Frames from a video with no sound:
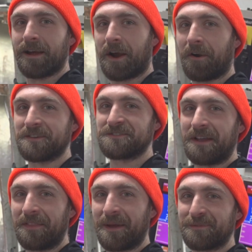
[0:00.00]
All right, so
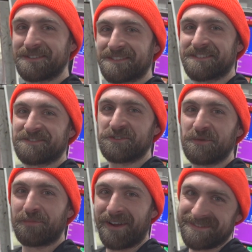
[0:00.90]
now that brings us
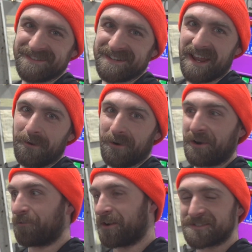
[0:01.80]
to present day. We're
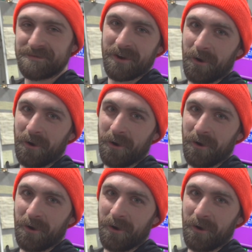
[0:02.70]
gonna run some